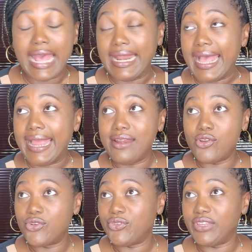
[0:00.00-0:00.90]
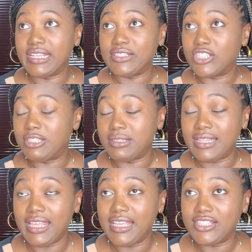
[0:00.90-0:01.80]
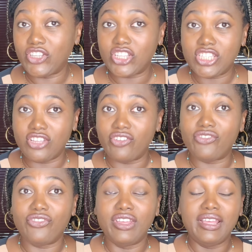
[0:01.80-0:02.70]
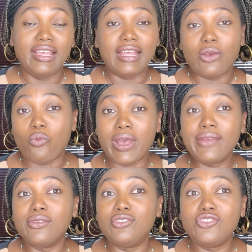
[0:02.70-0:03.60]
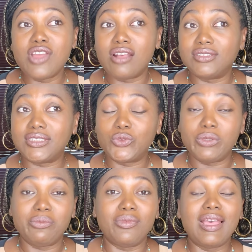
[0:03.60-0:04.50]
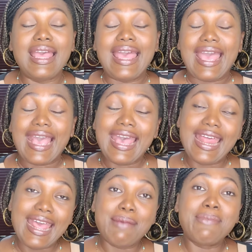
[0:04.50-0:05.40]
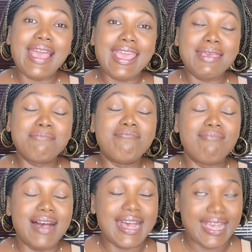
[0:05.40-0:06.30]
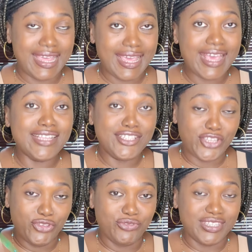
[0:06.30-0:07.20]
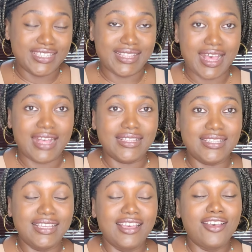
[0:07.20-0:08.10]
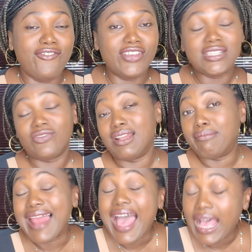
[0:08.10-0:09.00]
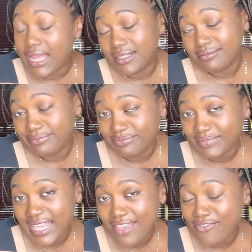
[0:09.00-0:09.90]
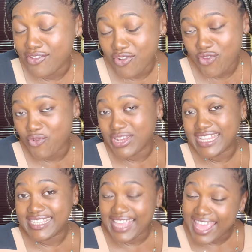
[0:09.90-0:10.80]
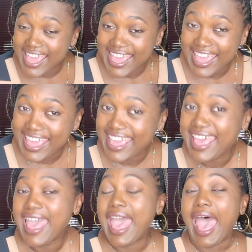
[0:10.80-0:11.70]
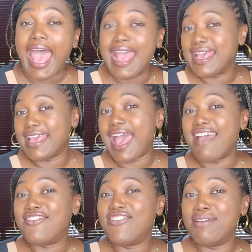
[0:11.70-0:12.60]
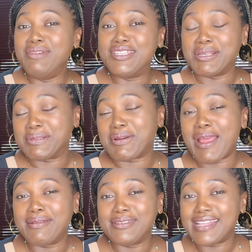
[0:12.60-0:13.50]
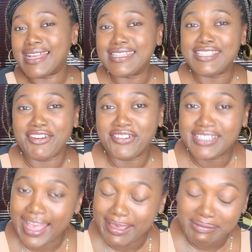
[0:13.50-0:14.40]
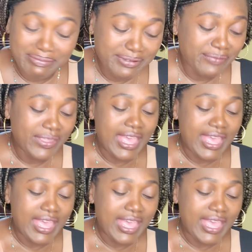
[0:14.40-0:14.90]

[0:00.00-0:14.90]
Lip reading: And I know you can just be thinking to yourself, why don't you know how to swim? My excuse is that, first of all, I'm black. If you don't know what they say, I firmly subscribe to that stereotype.